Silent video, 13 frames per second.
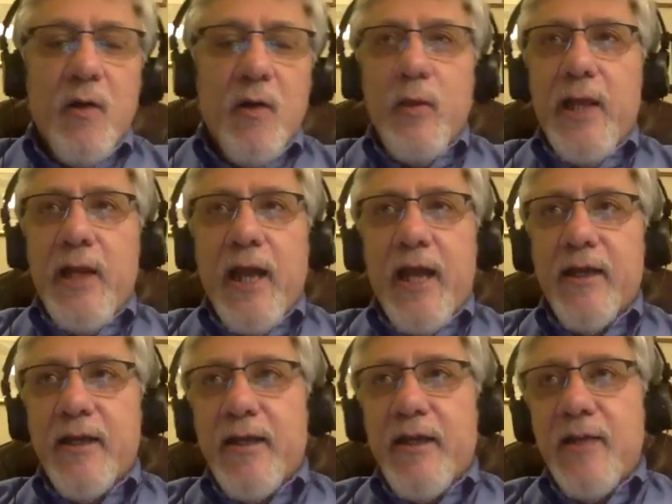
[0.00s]
We had
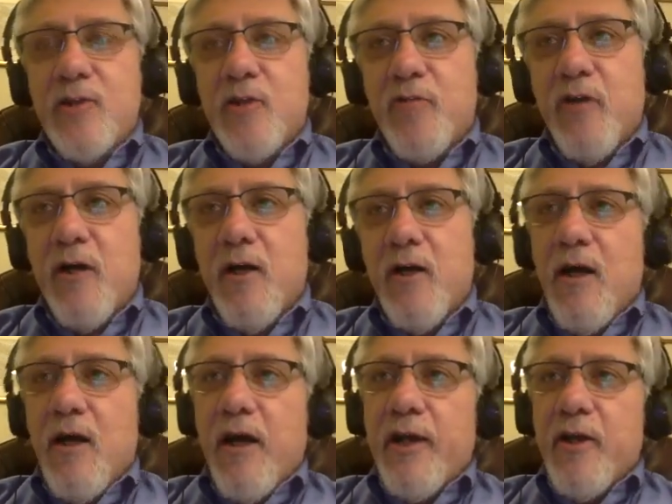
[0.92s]
a case of a
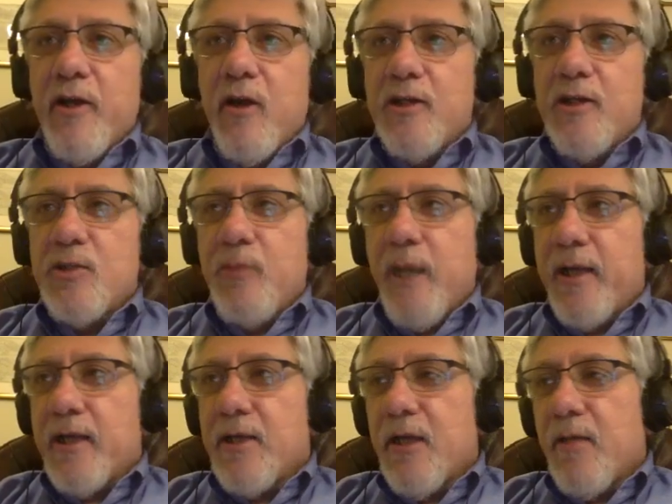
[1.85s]
young
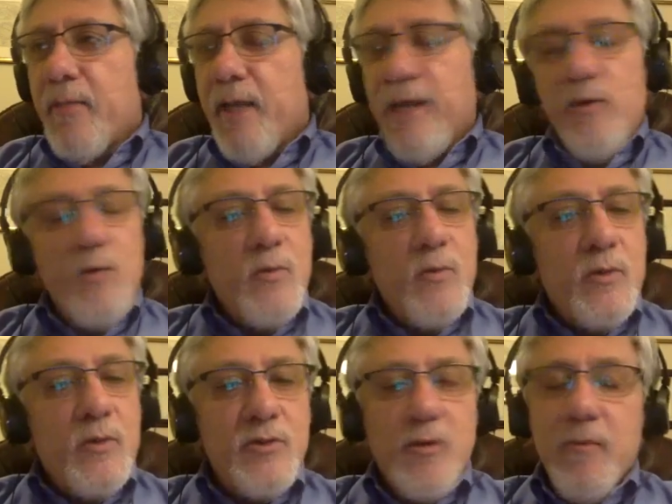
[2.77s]
Hispanic man who
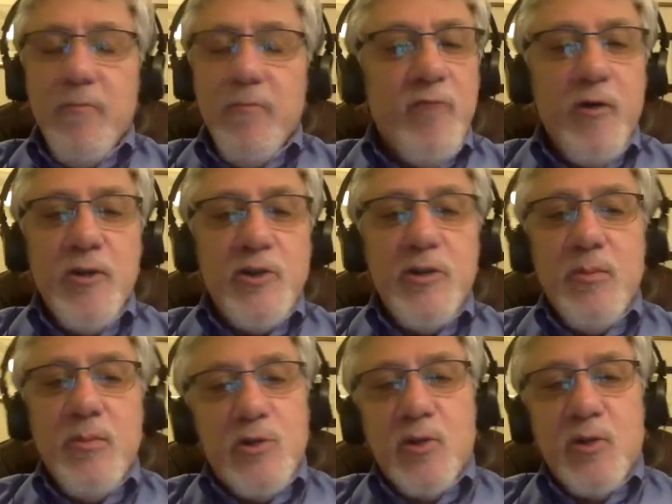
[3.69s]
was very
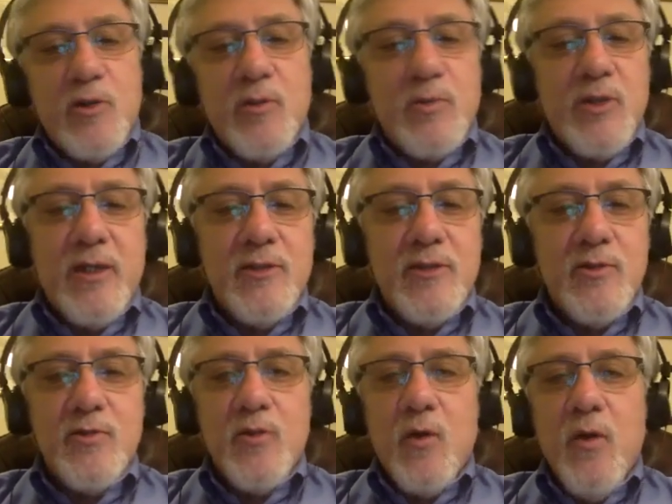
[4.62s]
similar
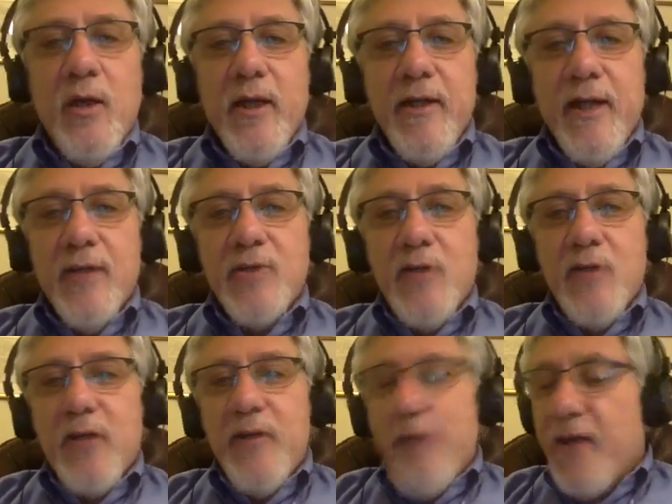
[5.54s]
circumstances. So yes,
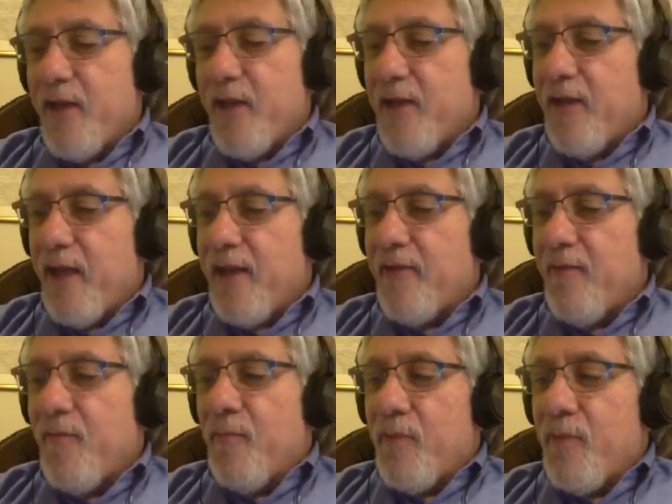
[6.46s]
I think that
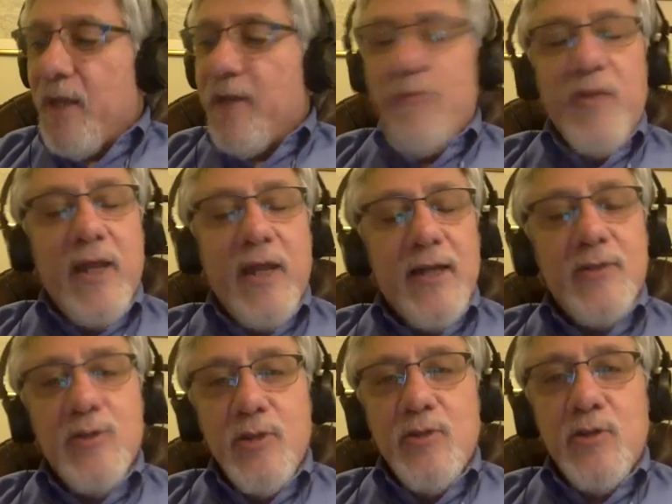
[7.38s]

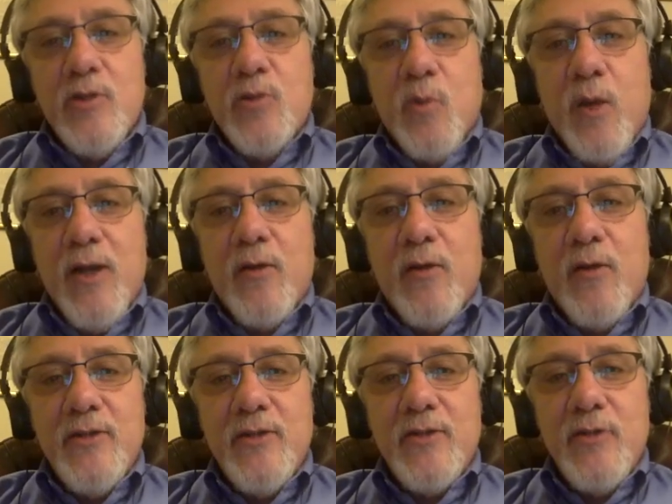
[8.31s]
exists as well, and
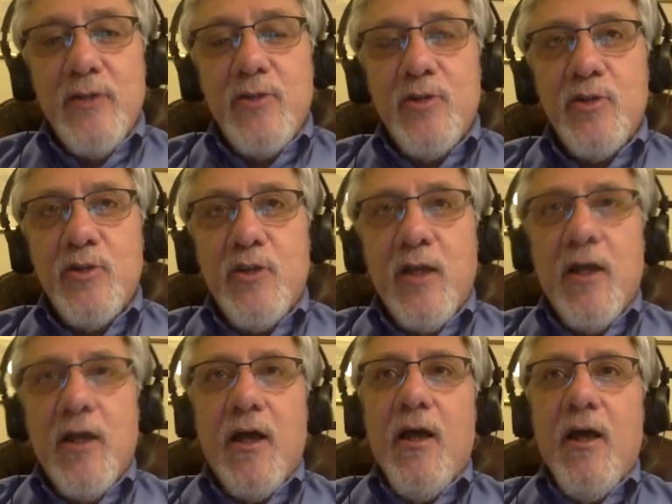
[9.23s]
it's just
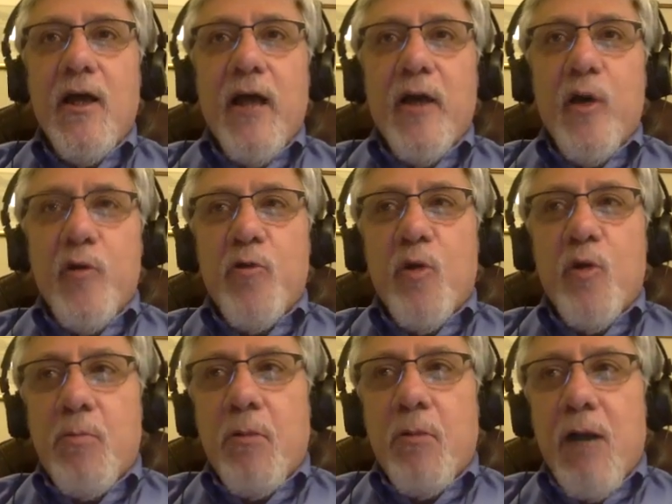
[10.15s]
an overall
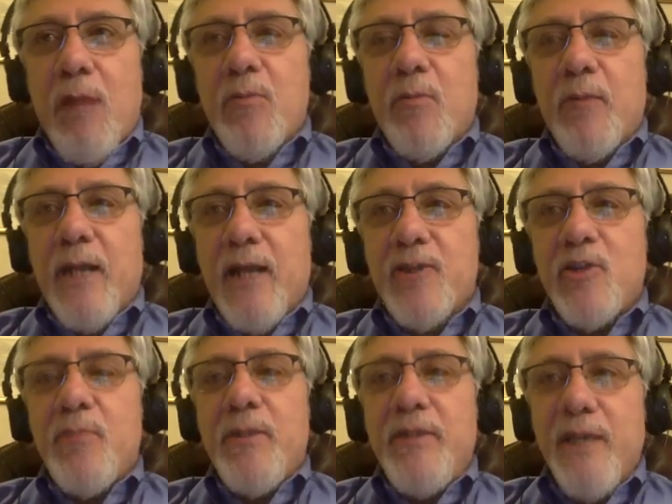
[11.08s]
problem that has
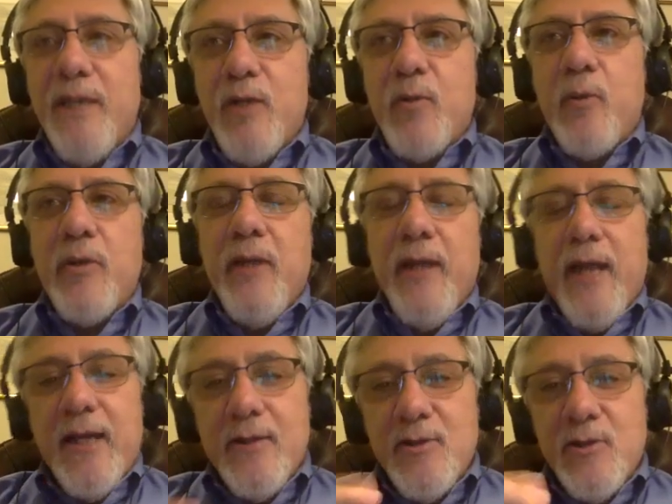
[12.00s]
to be dealt with
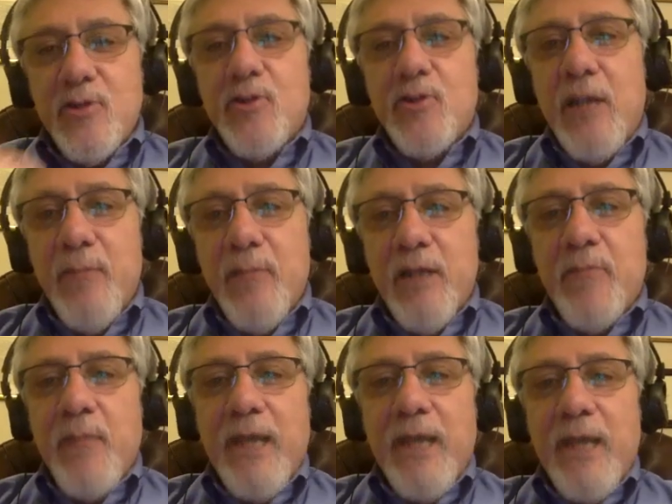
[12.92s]
in a systemic
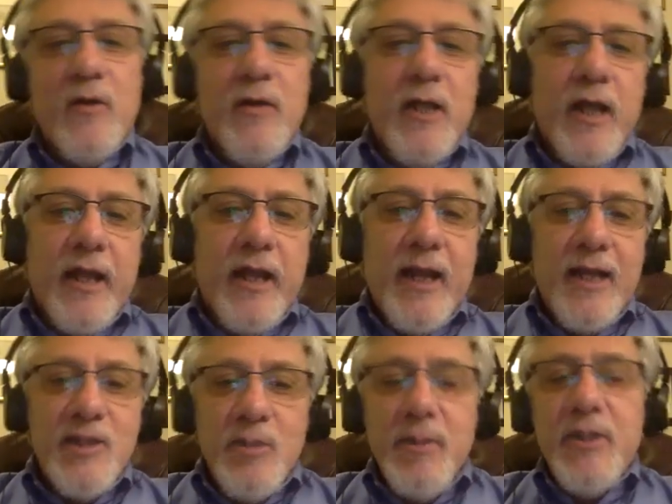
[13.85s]
manner. It
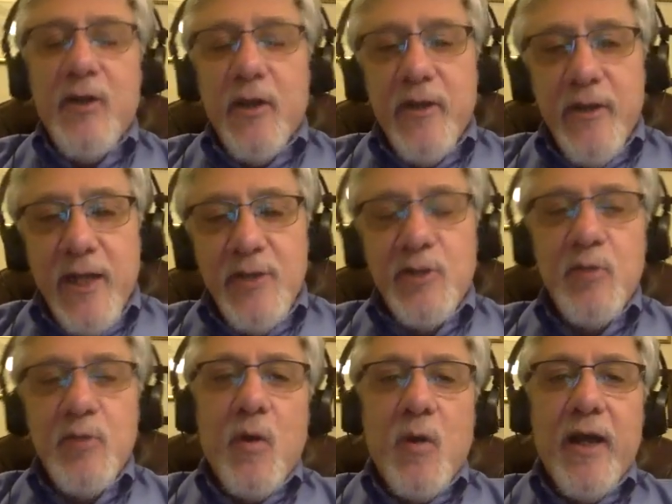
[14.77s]
has to be done
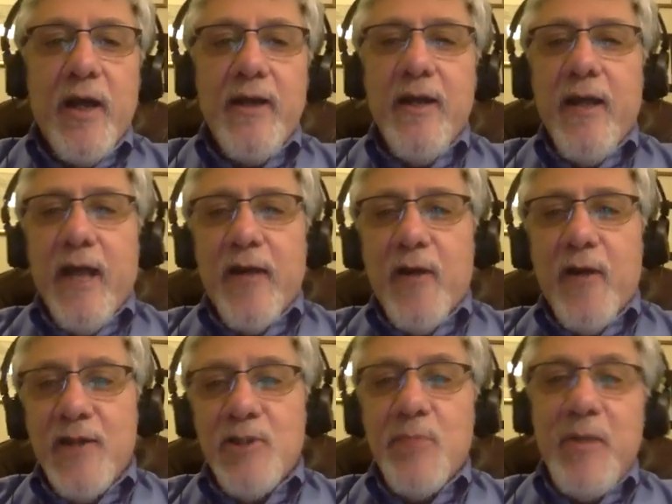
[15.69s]
nationwide, and there
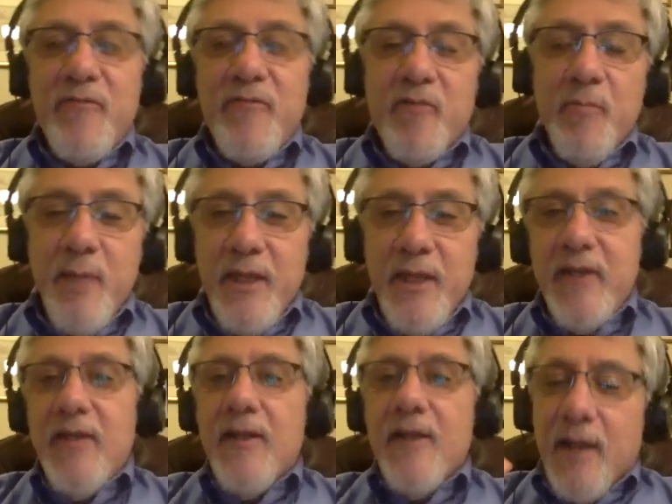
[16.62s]
has to be, for
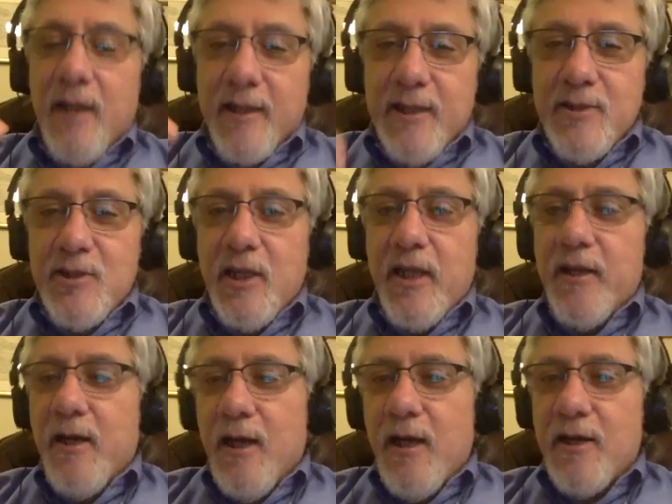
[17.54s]
me, like I
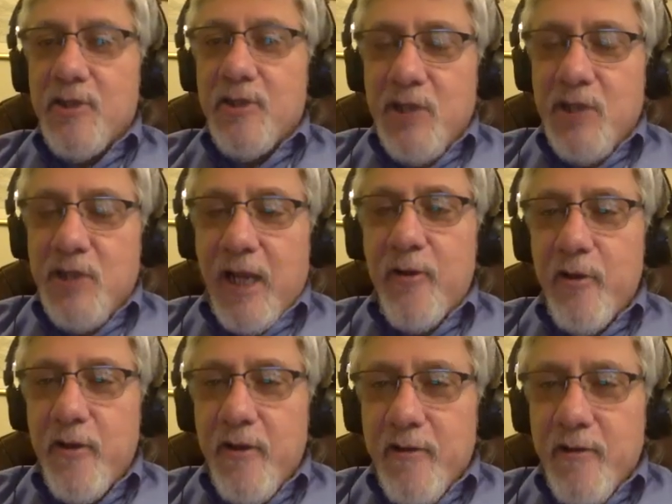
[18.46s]
said,
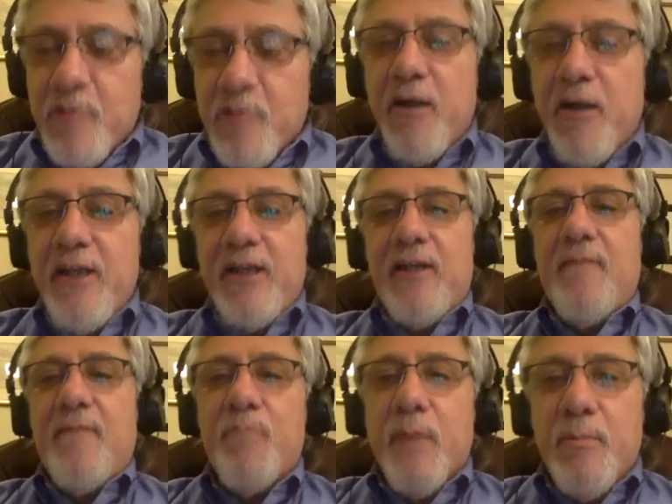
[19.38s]
standard training
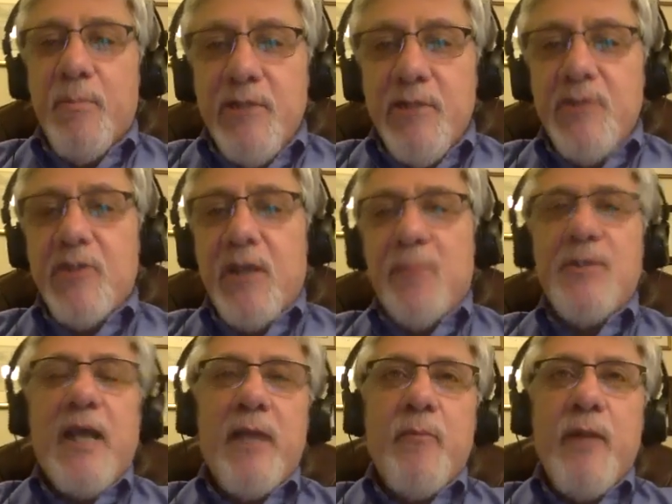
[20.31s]
precepts,
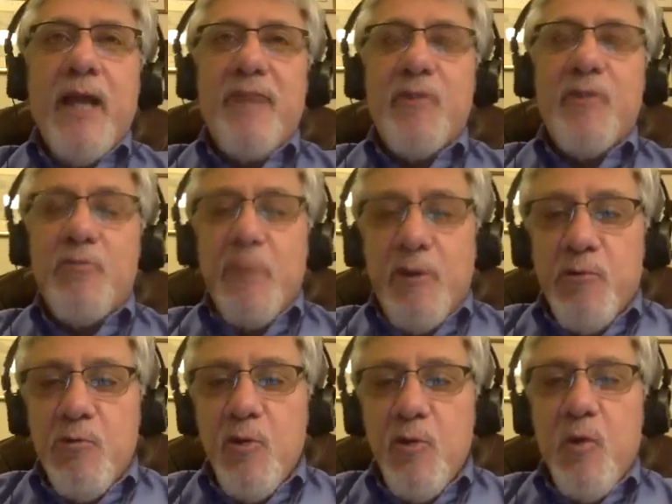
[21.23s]
and we have to
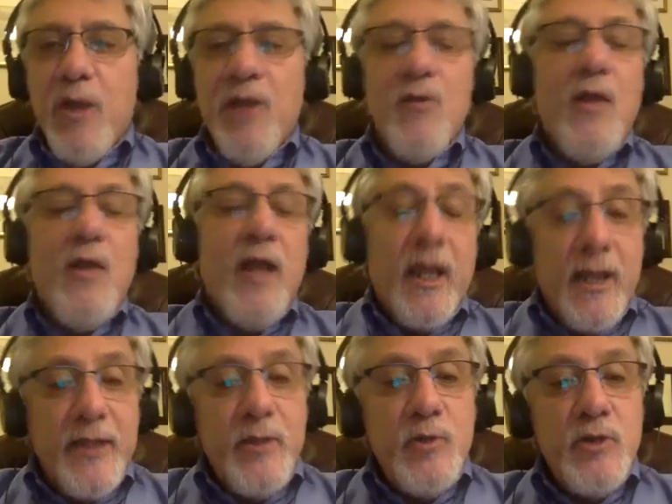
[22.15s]
recruit well. And
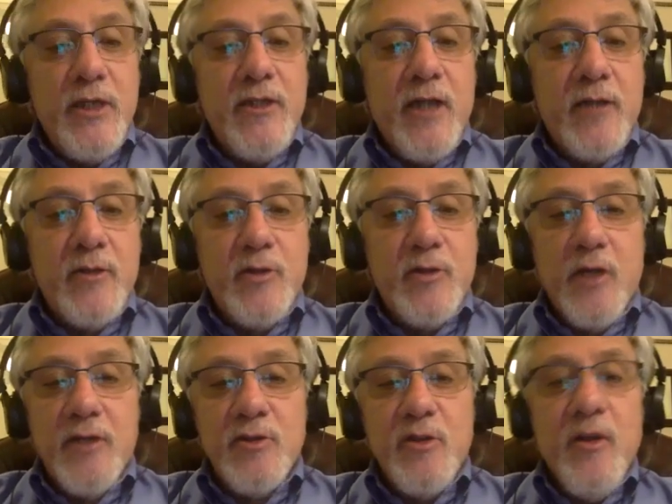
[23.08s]
like you said, Dr.
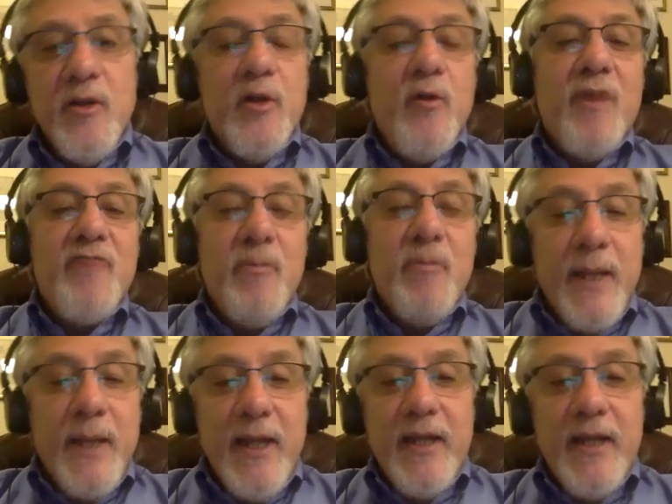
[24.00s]
Johnson, you have to
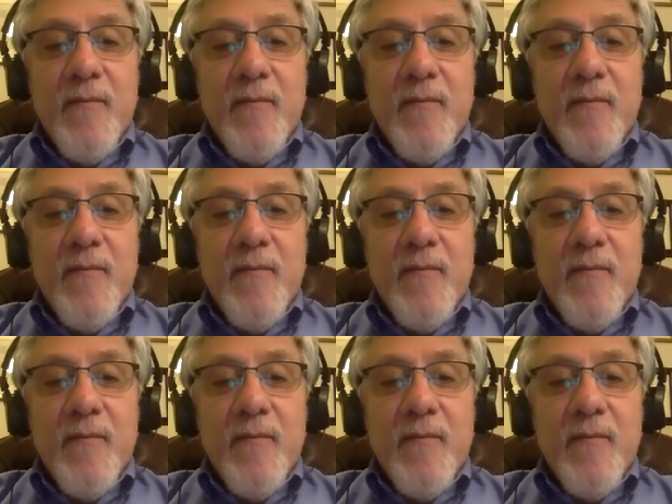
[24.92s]
pay.